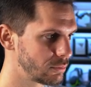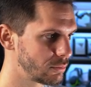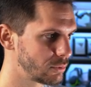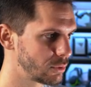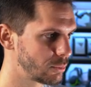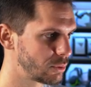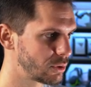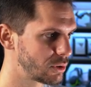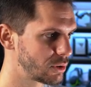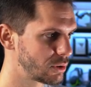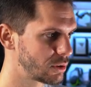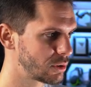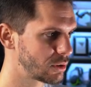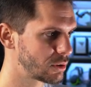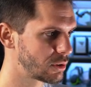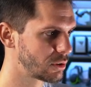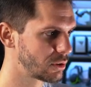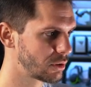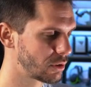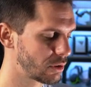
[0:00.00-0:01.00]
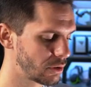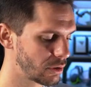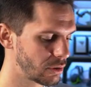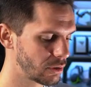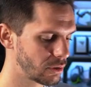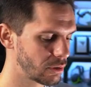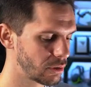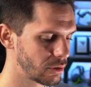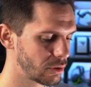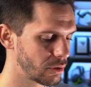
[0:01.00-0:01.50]
oops
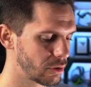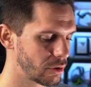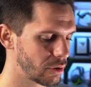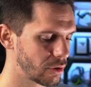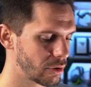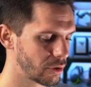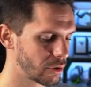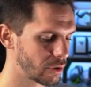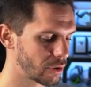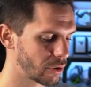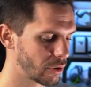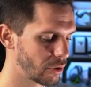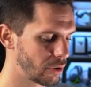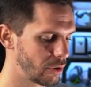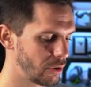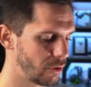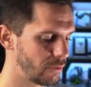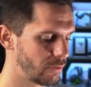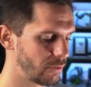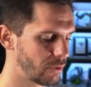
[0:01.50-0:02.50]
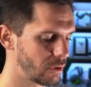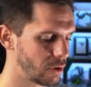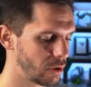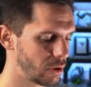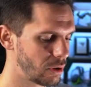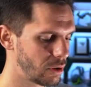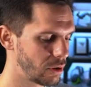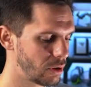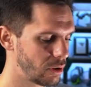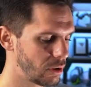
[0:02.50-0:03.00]
curve
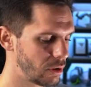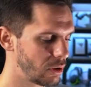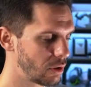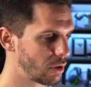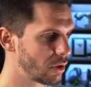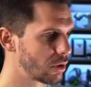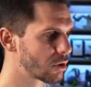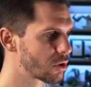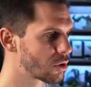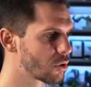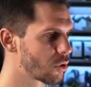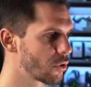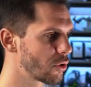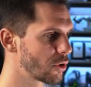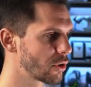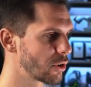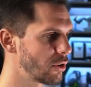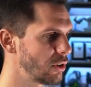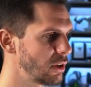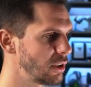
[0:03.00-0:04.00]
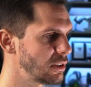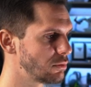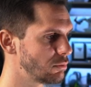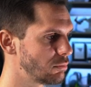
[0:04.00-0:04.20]
corner